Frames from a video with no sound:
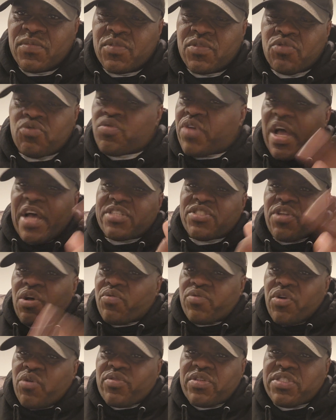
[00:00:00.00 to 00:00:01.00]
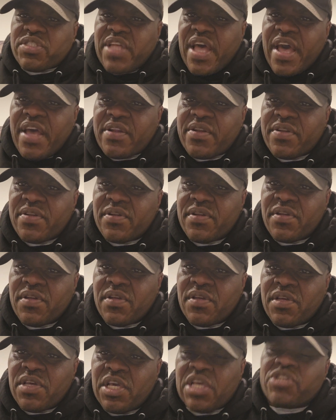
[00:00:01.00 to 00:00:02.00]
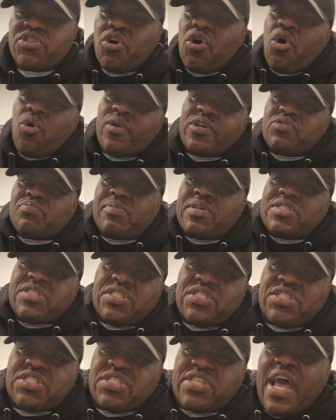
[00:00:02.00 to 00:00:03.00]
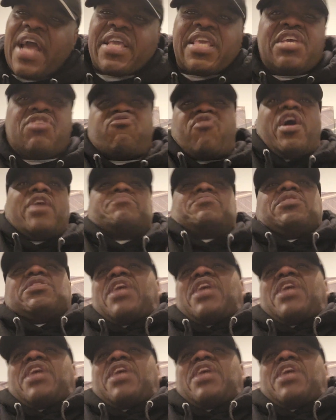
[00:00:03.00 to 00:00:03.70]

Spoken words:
You guys don't notice that? He's always missing the sack. He grabs the